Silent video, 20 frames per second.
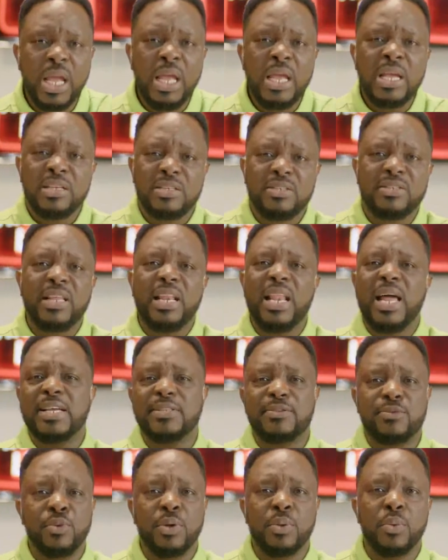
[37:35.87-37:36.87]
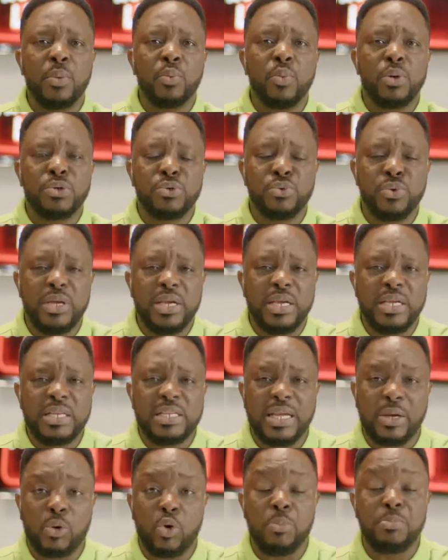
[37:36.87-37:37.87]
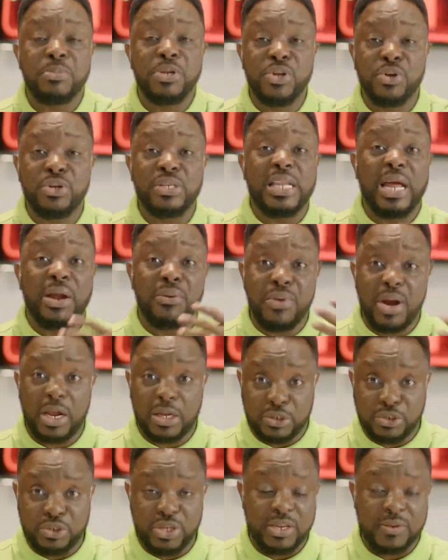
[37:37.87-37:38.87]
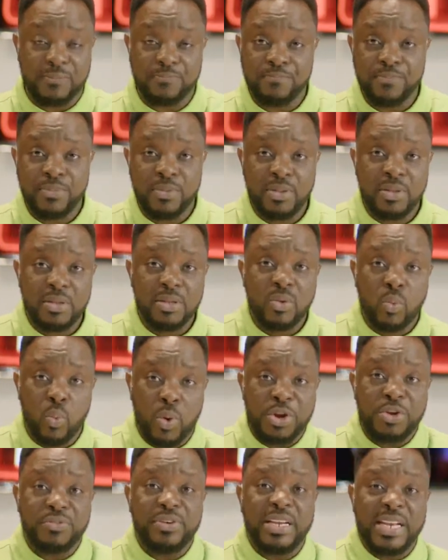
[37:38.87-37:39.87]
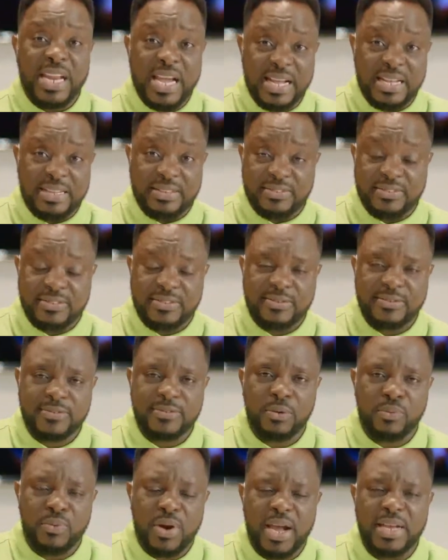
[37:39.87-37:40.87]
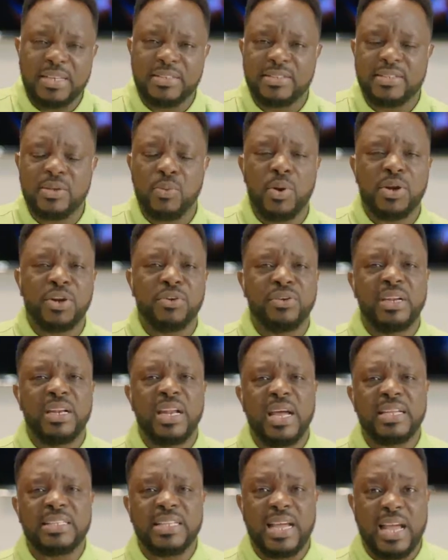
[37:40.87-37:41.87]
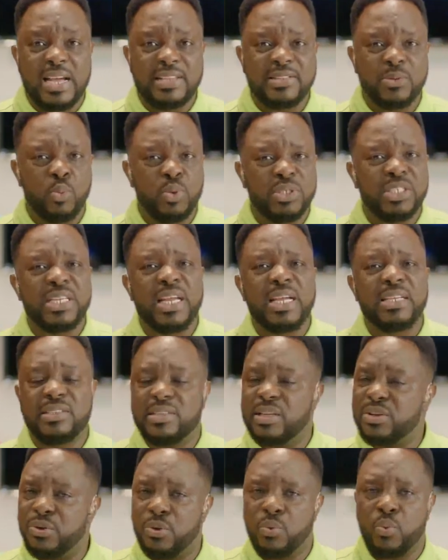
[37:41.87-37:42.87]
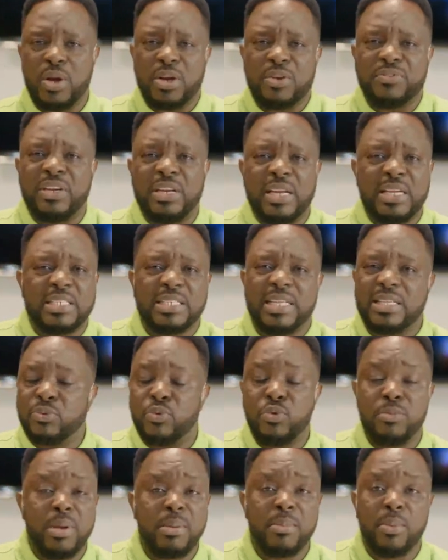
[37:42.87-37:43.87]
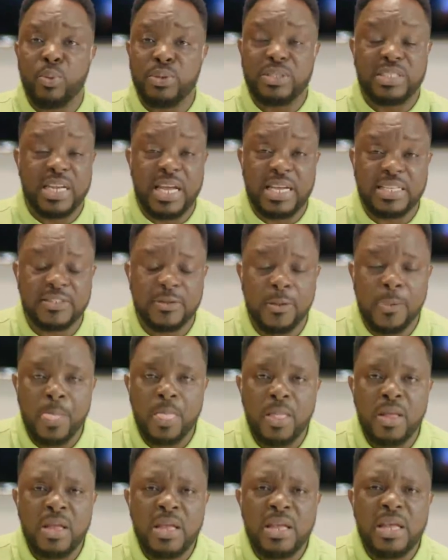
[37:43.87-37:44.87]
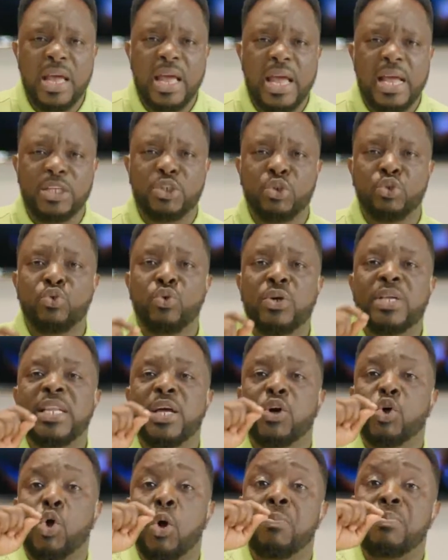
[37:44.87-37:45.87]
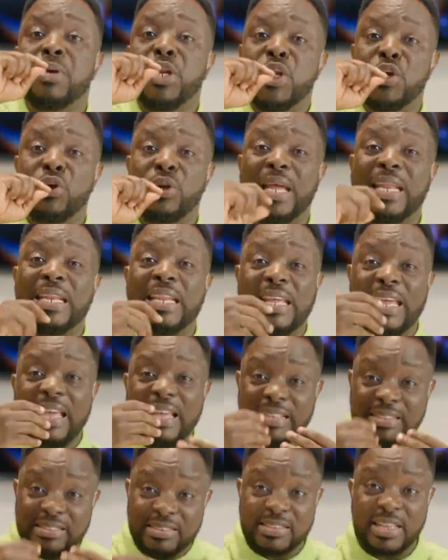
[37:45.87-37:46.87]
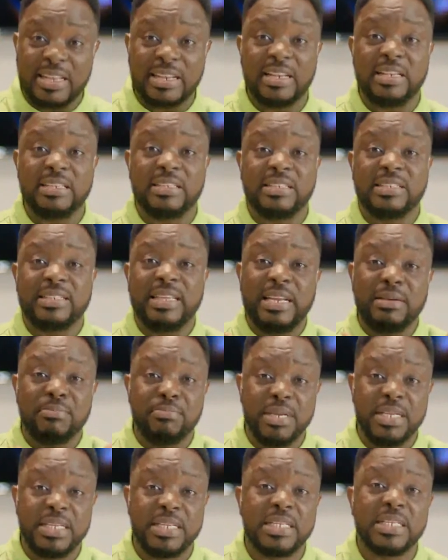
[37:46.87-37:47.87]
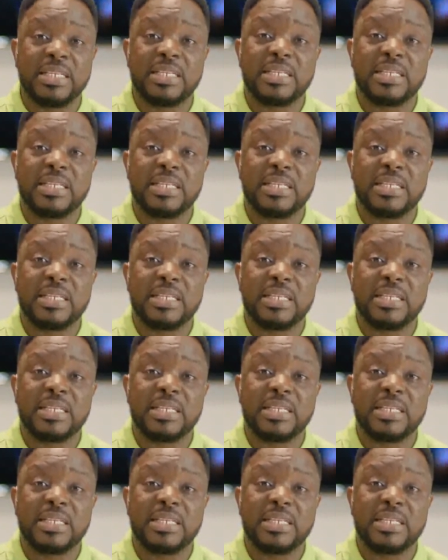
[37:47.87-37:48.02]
She said last week when we were doing the communion direction, one of the nights, all right? She said one of the nights. I asked him which night. She said no, one of the nights. She doesn't remember which night. She took in the communion and instantly she started bleeding.